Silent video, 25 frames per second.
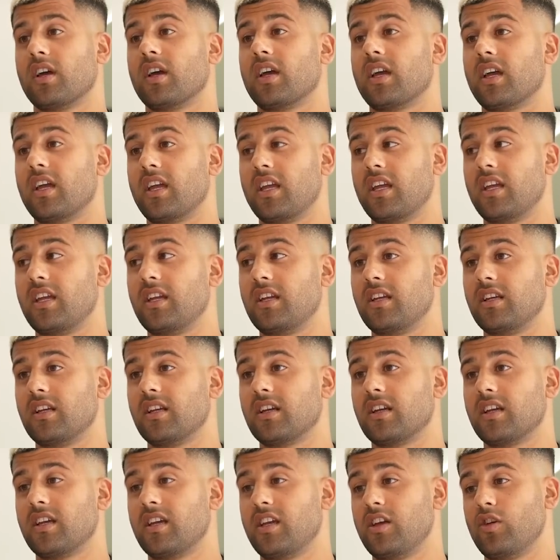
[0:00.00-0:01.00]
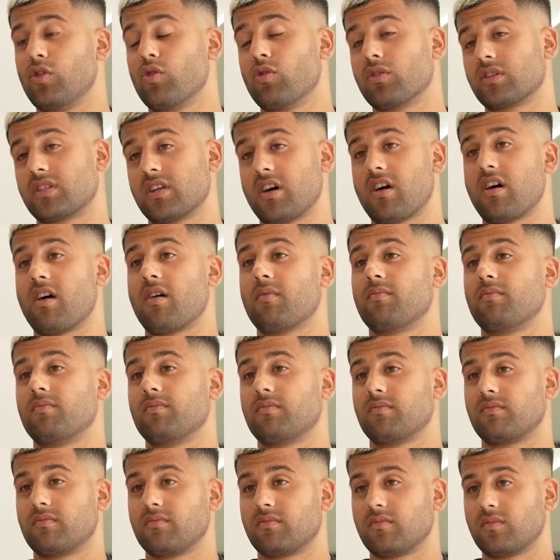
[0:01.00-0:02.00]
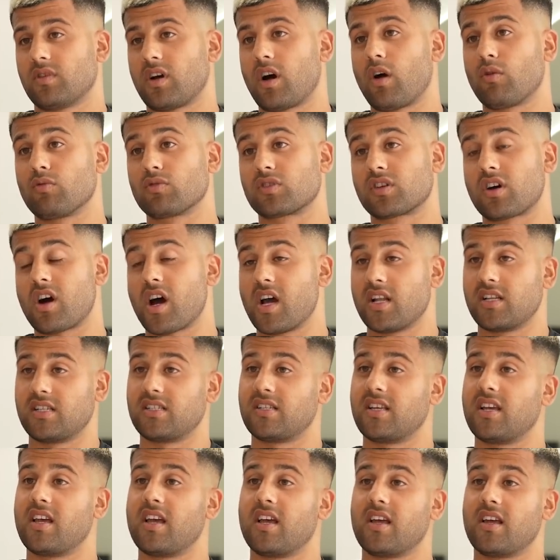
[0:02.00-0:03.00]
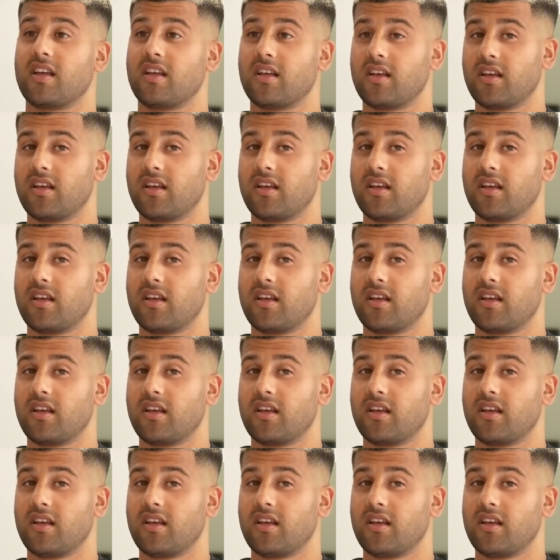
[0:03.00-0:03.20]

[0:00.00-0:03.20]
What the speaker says: He hooked it up. I was cutting his hair.